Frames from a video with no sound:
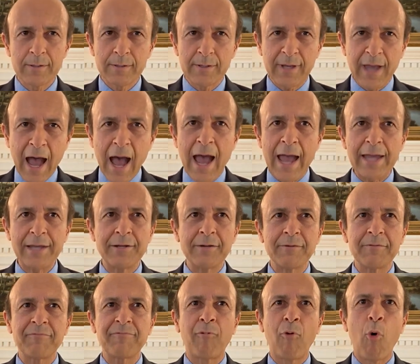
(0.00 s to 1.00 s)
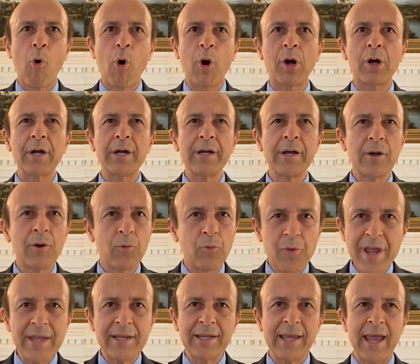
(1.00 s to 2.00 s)
guide for
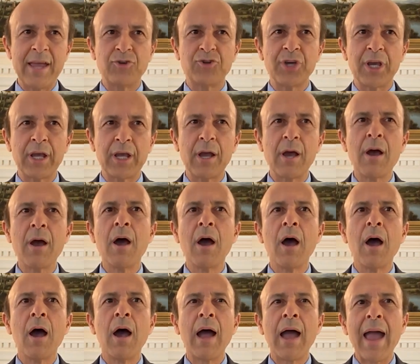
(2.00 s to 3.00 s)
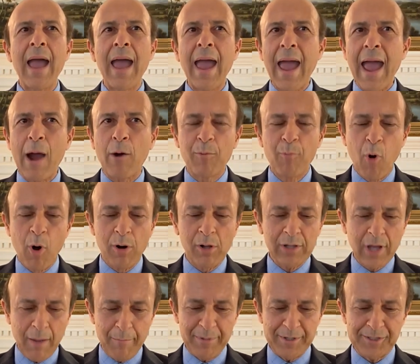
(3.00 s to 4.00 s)
reengaging our moral
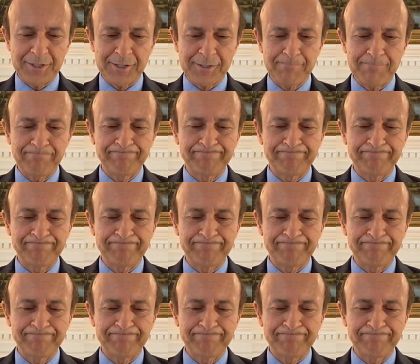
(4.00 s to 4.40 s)
compass.